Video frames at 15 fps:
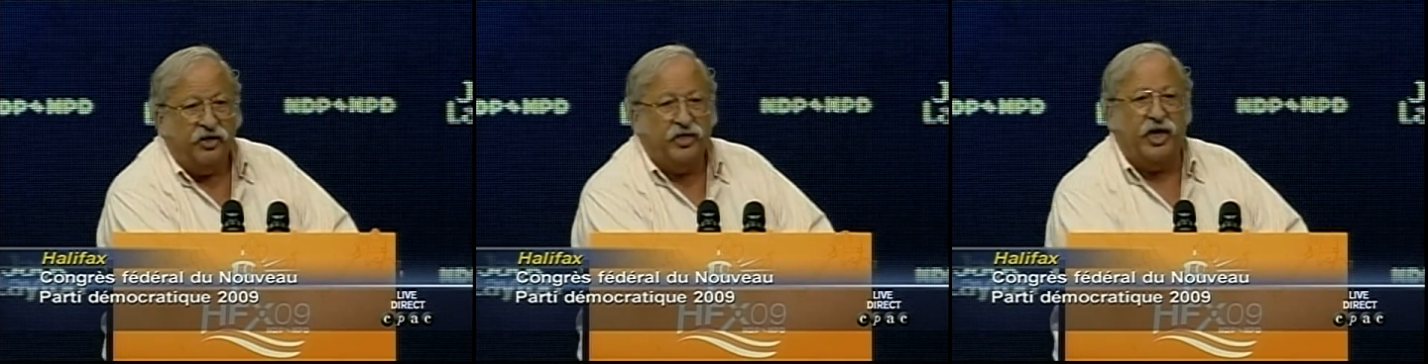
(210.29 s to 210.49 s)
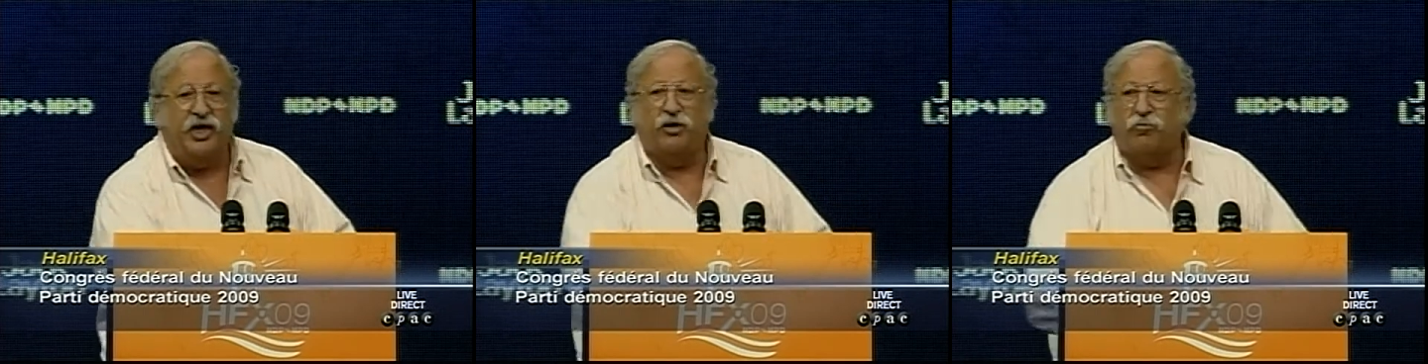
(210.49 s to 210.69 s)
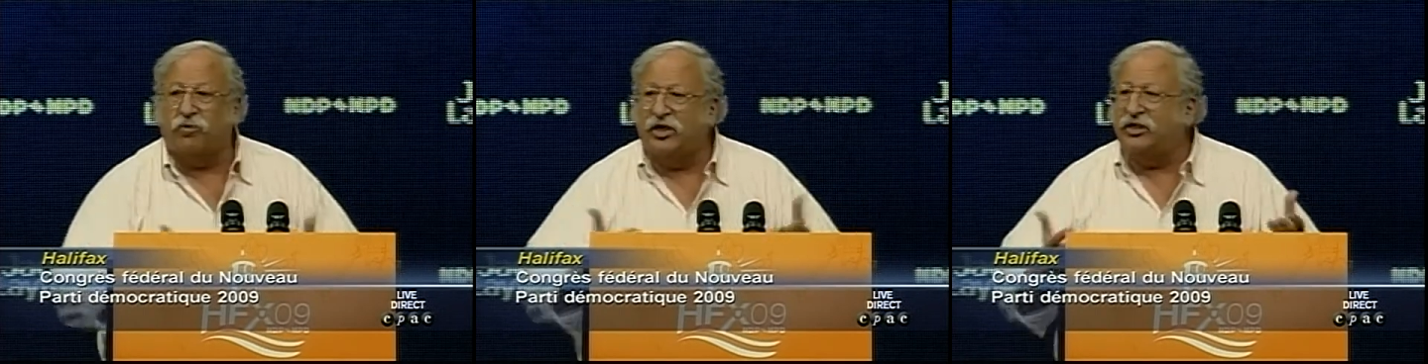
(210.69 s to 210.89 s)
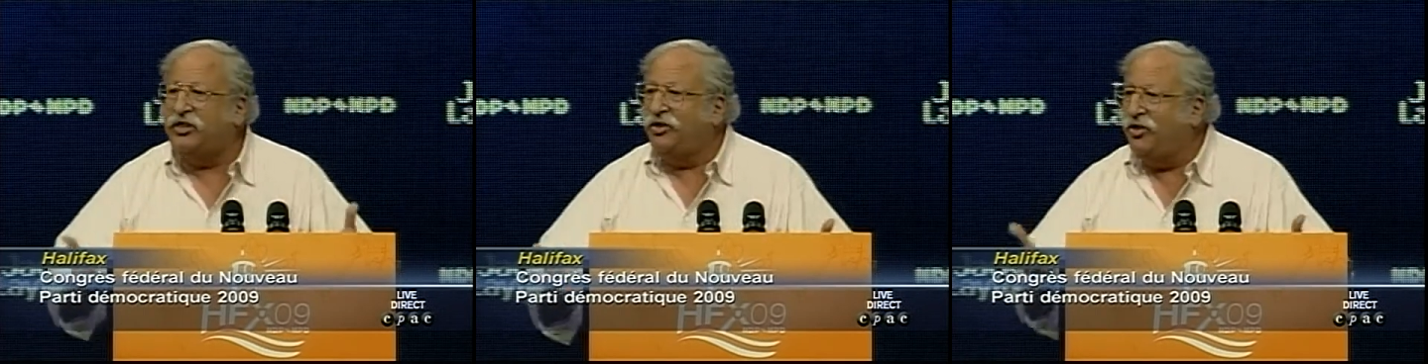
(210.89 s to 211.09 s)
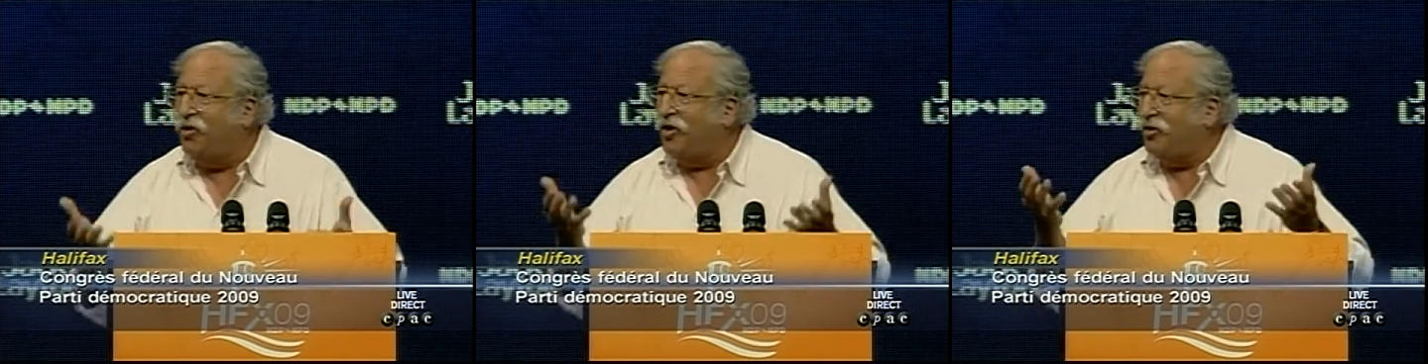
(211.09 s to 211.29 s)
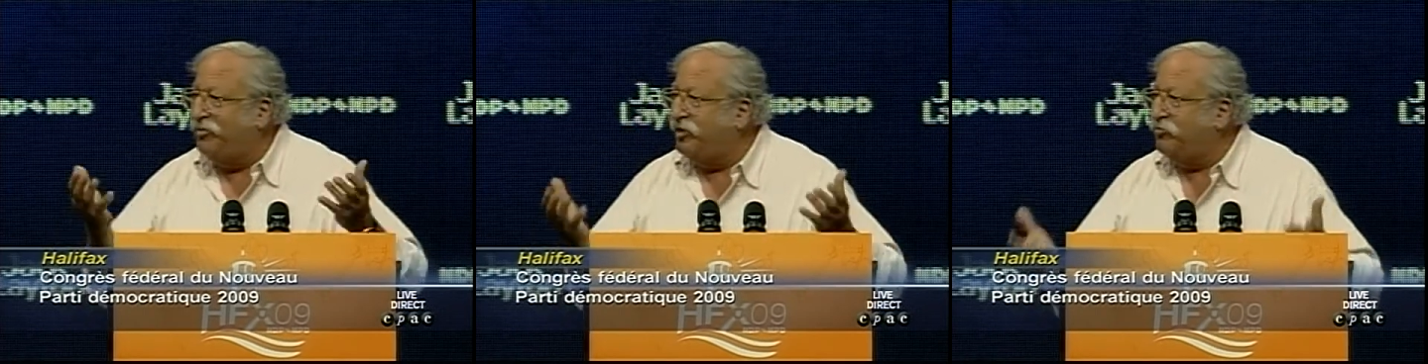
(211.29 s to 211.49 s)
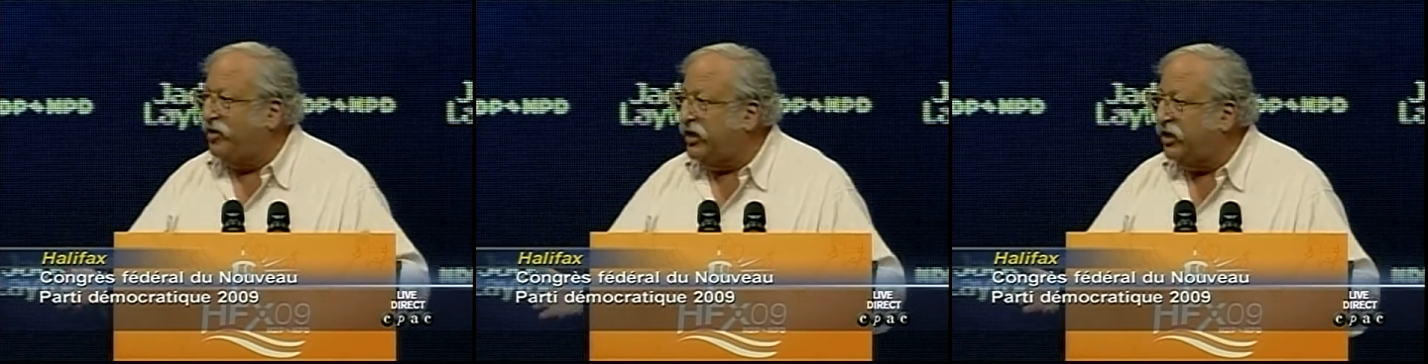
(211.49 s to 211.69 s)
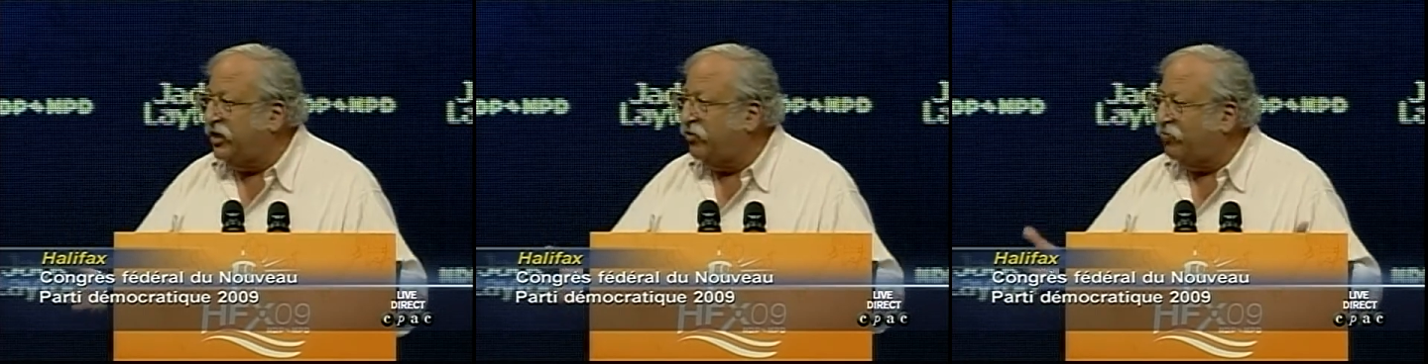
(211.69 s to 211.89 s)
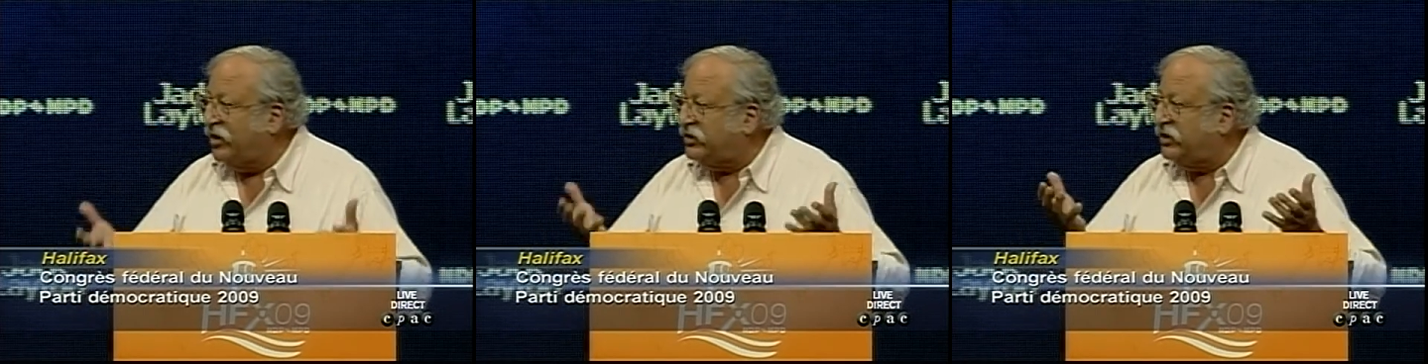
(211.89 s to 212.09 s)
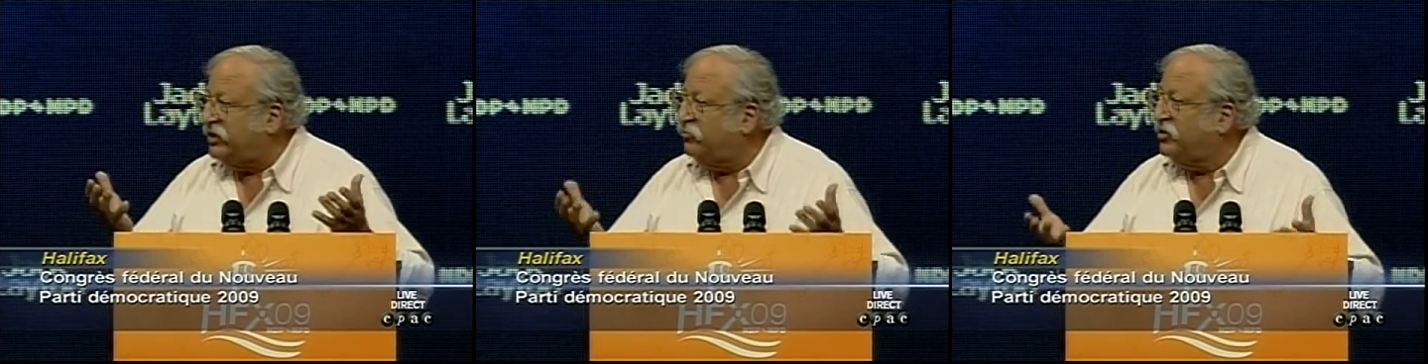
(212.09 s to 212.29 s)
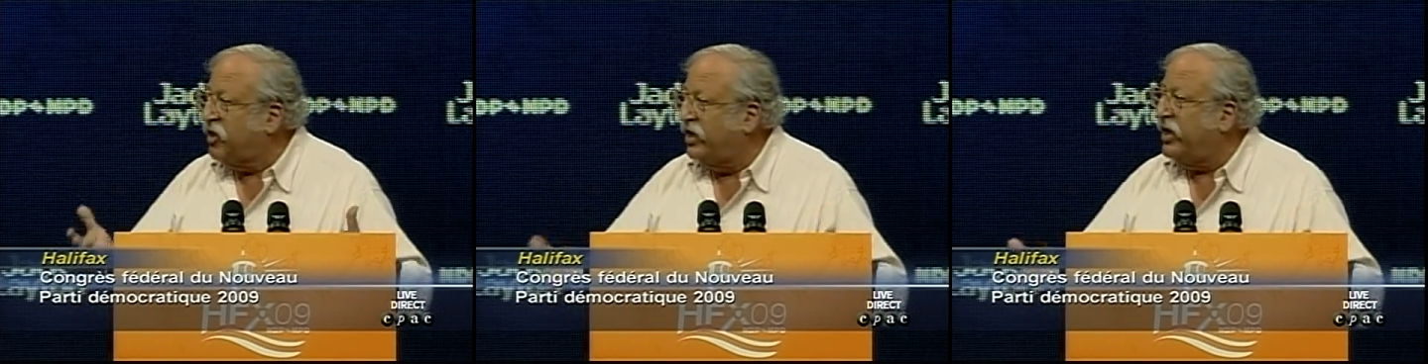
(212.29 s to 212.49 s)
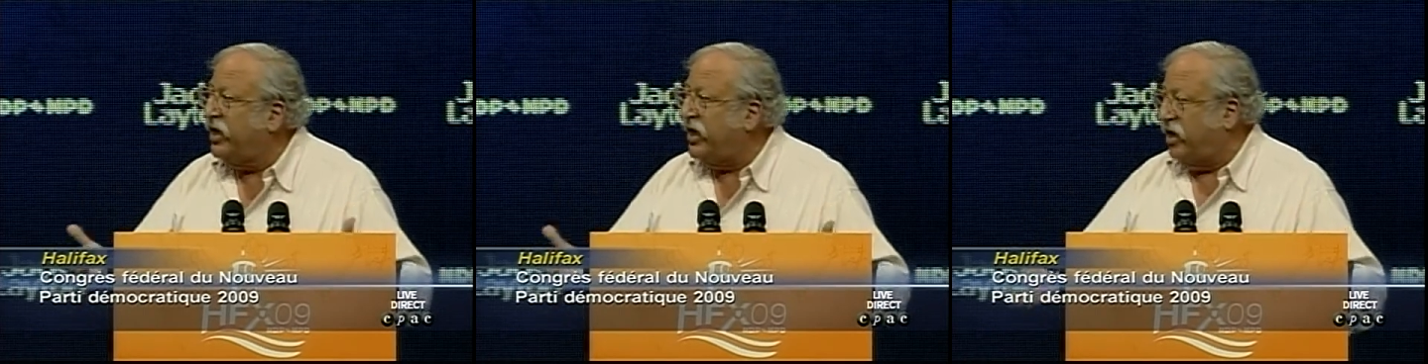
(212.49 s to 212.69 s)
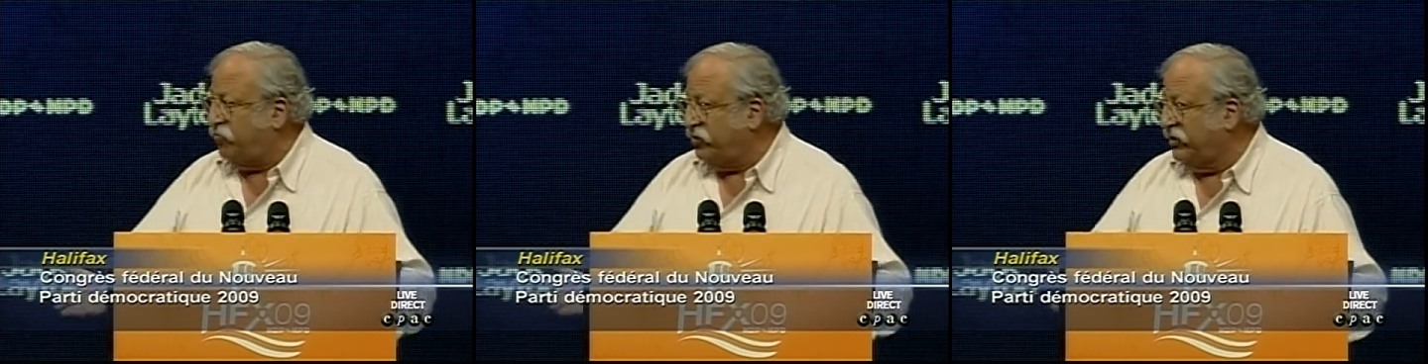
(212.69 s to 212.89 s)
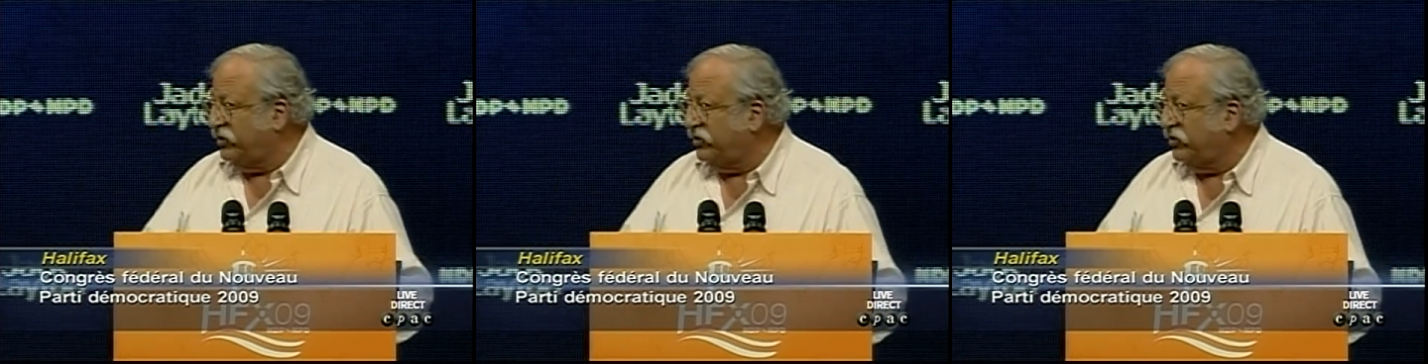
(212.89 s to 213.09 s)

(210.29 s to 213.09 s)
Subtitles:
then it wasn't going to be real. It wasn't going to happen.